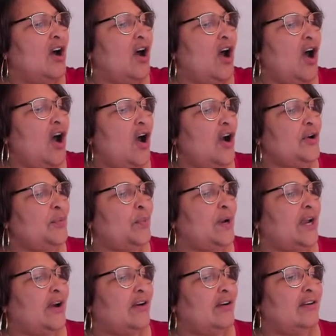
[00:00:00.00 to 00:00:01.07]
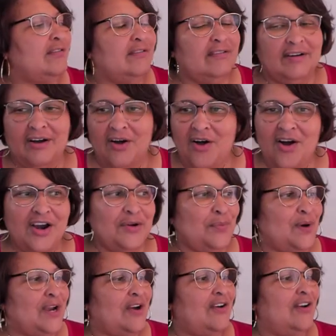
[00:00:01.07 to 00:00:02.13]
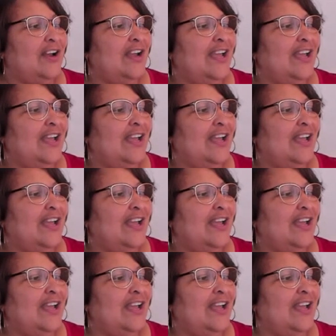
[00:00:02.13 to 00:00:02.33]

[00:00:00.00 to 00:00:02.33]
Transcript: Hardware, hardware.